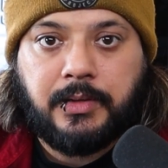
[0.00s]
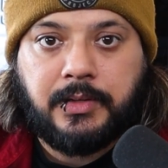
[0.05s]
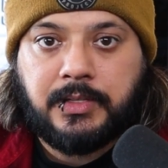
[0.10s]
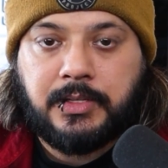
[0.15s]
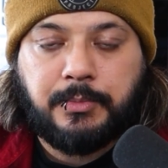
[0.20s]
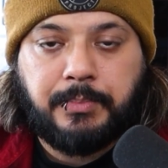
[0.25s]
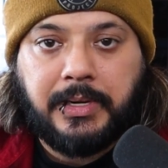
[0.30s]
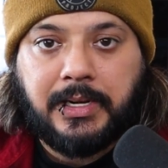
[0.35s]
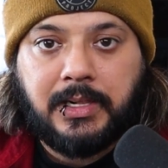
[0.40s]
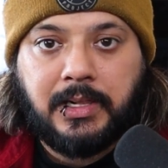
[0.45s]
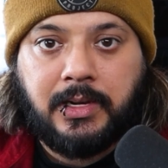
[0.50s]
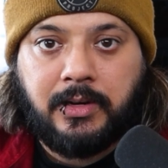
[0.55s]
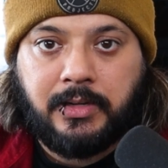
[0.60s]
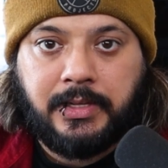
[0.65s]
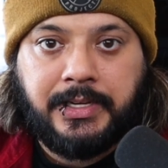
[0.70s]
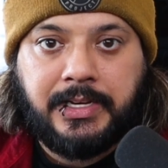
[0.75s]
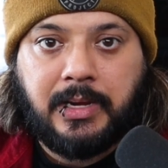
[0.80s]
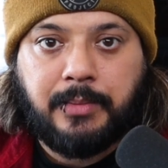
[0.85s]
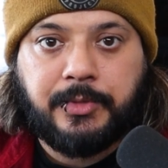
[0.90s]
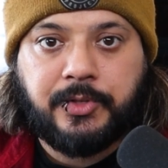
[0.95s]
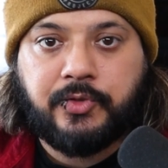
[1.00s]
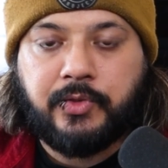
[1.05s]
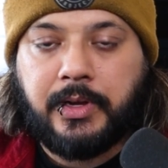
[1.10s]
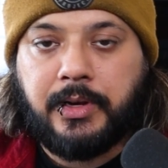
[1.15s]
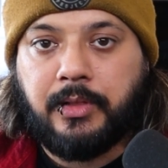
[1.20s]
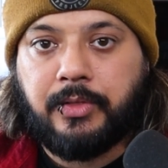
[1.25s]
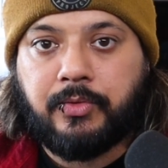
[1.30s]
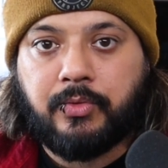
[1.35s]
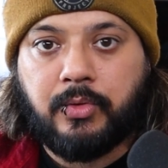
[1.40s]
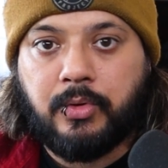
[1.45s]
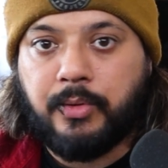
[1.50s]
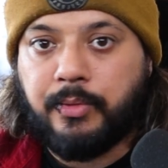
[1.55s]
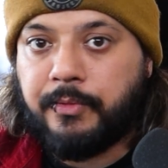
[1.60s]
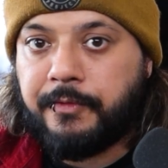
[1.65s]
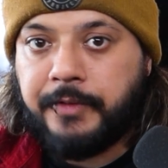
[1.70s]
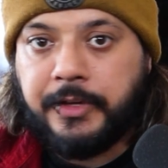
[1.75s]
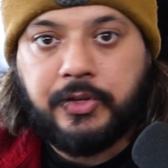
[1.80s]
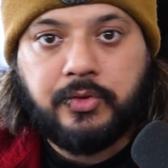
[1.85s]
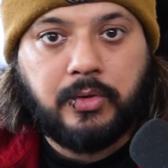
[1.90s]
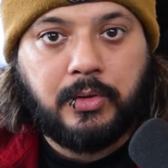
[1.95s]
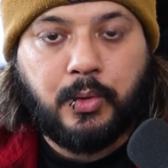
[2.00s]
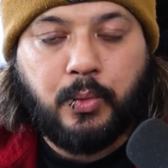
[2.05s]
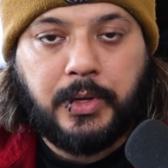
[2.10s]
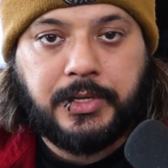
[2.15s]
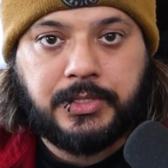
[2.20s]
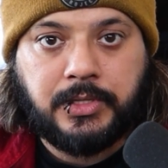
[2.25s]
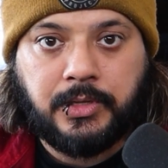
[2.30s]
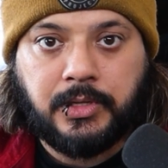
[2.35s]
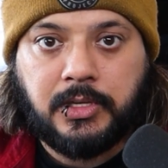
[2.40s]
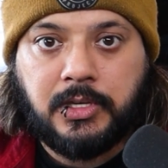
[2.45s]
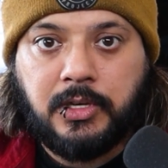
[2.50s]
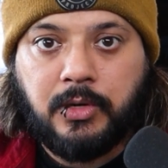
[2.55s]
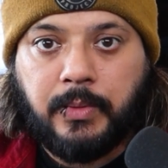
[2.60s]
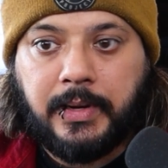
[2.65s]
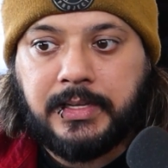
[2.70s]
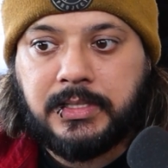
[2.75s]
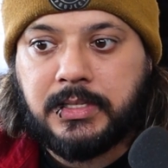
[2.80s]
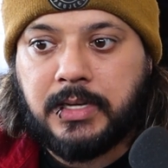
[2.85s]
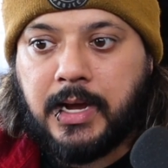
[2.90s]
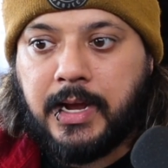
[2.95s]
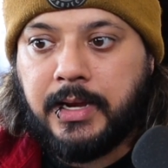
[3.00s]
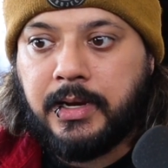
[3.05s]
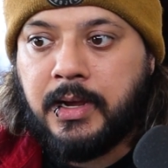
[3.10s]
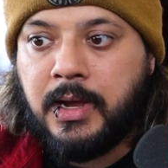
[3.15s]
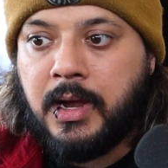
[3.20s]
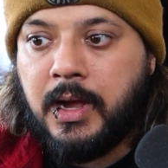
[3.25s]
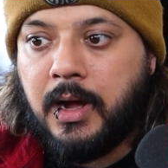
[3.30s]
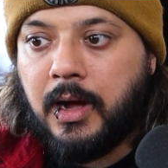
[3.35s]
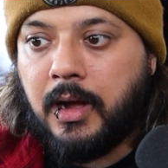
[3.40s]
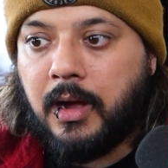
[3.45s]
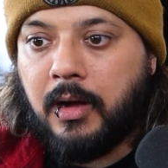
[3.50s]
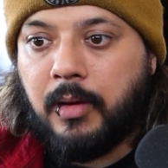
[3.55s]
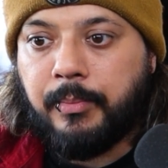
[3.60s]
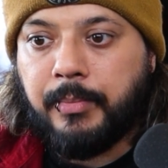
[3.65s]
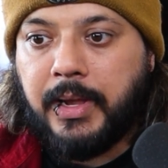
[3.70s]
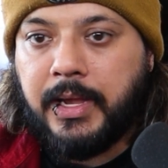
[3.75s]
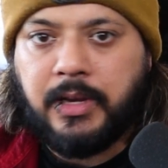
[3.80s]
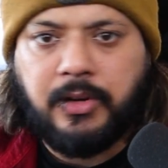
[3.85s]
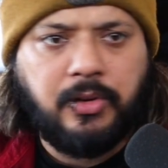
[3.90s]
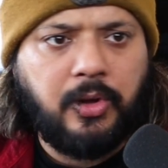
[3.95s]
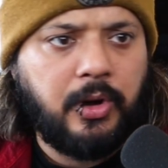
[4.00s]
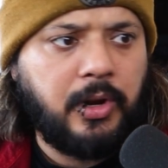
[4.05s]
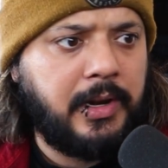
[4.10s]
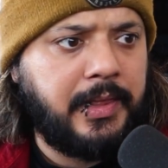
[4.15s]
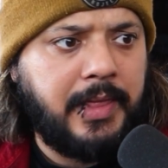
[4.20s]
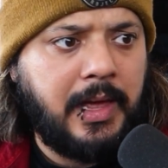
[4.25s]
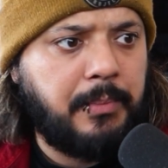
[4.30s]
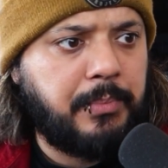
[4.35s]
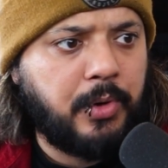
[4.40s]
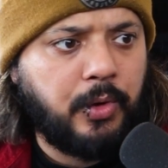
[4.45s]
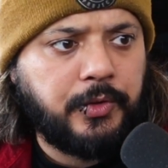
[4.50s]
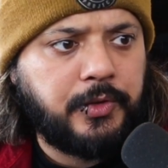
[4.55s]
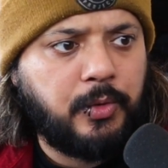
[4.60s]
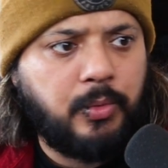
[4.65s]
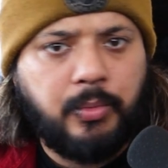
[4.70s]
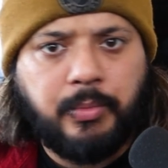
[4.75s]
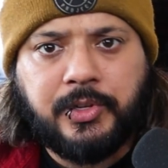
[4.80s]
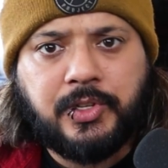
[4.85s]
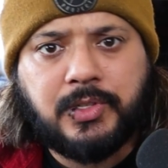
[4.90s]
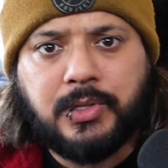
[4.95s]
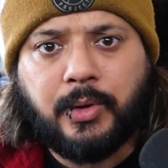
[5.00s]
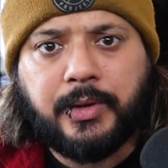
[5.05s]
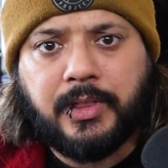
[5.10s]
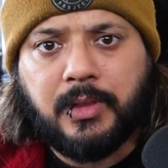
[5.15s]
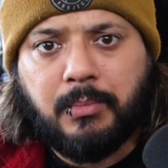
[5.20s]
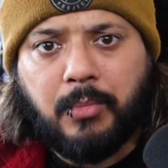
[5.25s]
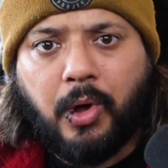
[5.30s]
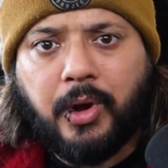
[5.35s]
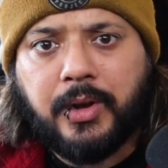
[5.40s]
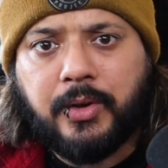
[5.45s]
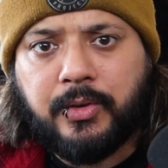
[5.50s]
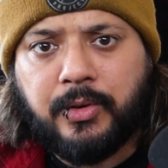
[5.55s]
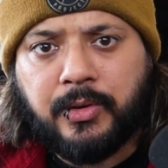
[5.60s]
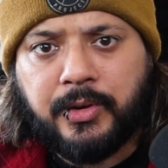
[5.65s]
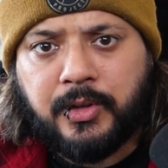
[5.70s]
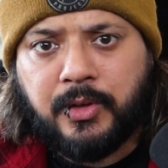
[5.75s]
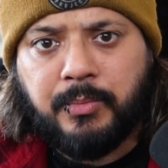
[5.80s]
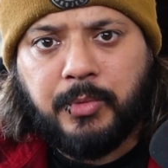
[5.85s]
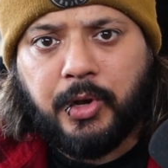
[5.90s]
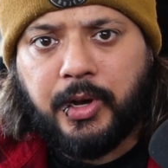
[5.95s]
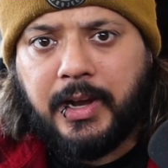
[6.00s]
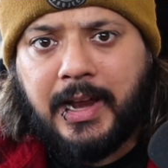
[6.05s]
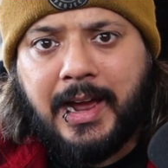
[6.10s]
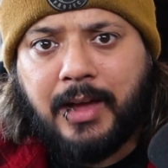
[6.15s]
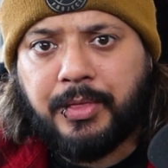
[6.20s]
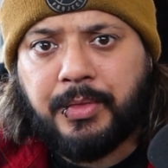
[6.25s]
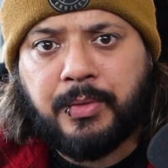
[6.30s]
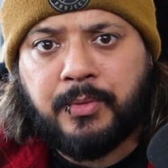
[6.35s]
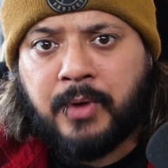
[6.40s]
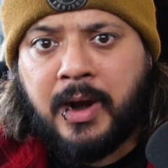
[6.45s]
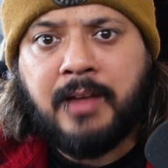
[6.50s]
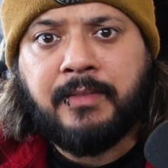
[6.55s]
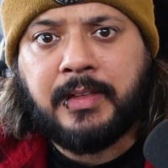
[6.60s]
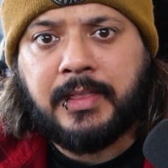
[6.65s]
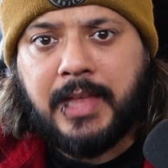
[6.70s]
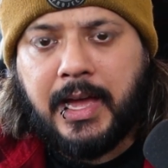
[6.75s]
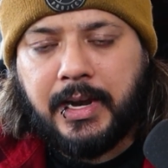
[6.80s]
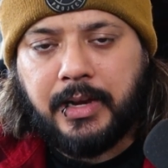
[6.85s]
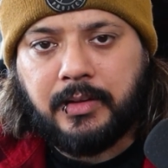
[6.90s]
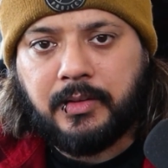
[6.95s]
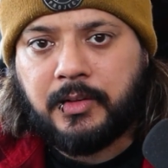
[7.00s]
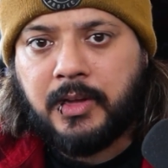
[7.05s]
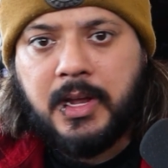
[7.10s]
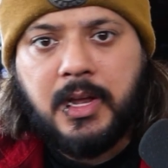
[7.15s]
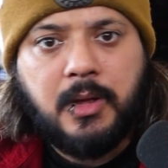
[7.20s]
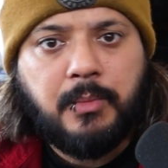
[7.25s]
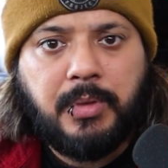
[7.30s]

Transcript: This has been clearly demonstrated through feature requests on the QA site, and not only that, but also when we just look at the modding community, how thriving that is.